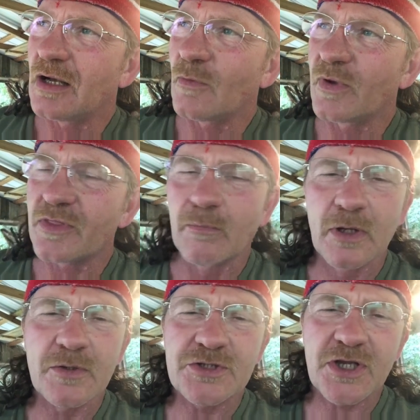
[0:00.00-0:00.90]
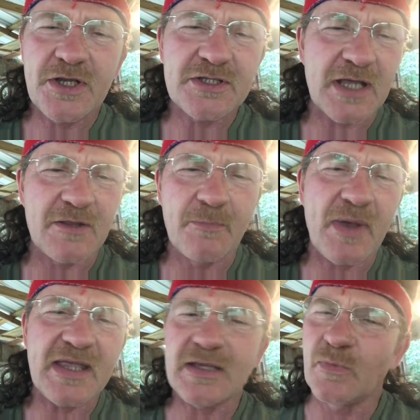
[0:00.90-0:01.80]
with the blue cheese and the
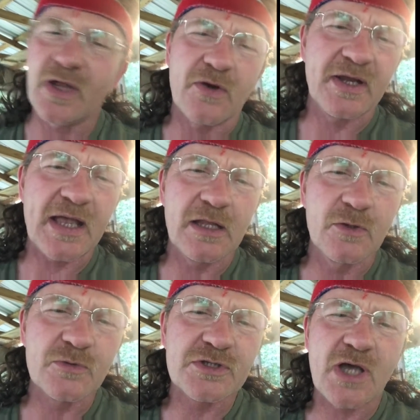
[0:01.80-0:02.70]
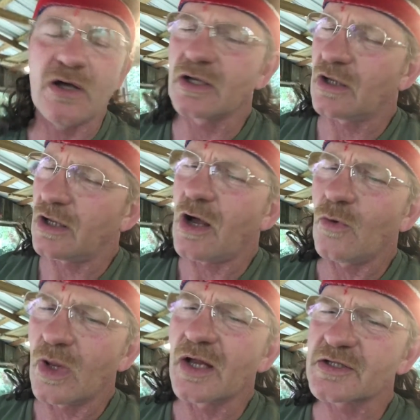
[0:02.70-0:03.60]
bacon, we already got a little salt, got a whole
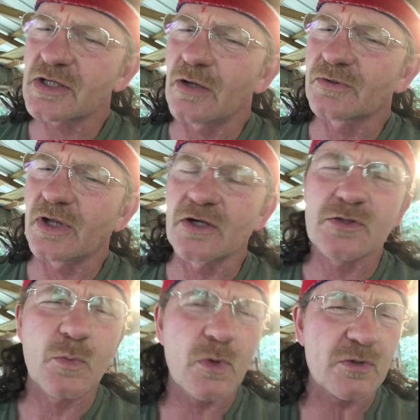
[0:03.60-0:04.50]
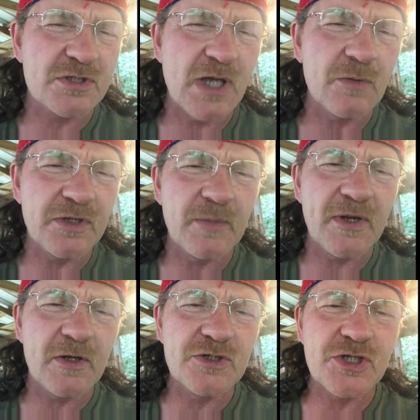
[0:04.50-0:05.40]
lot of salt there. So we're going to salt them
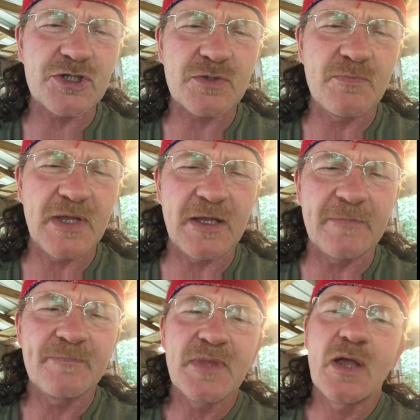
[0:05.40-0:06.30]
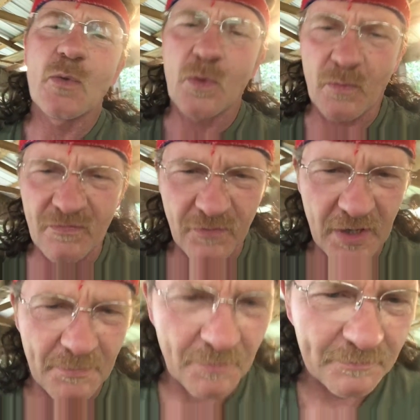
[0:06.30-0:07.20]
here in just a bit when we
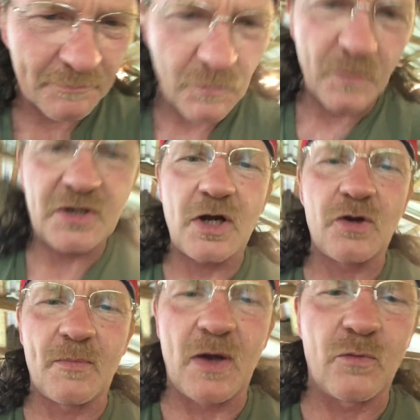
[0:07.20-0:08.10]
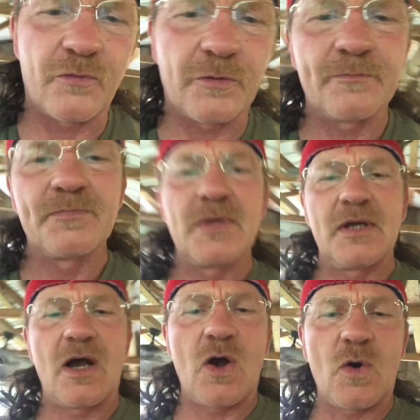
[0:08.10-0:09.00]
flip them, when we turn them over.
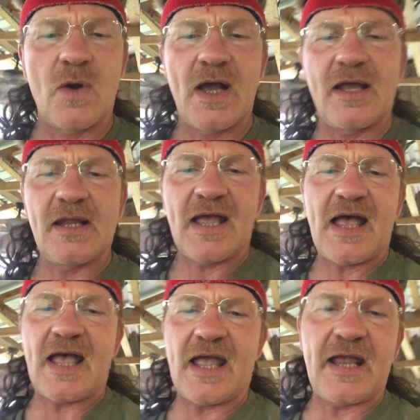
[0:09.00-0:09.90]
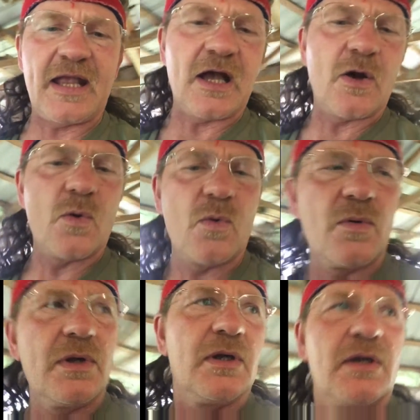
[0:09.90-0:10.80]
All right, hang on.
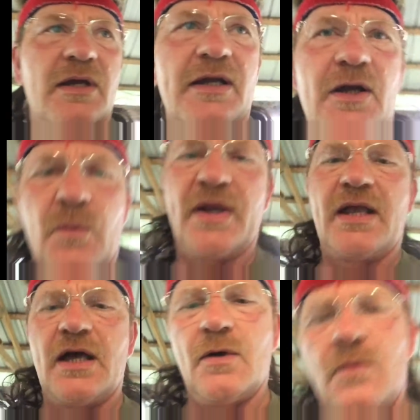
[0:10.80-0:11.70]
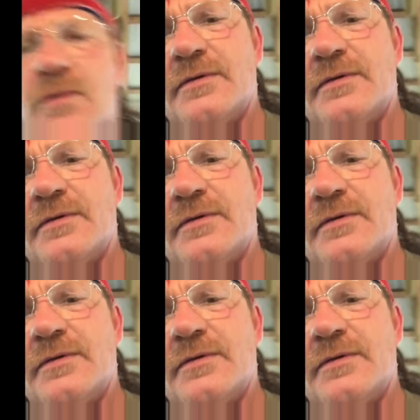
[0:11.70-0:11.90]
Here we go.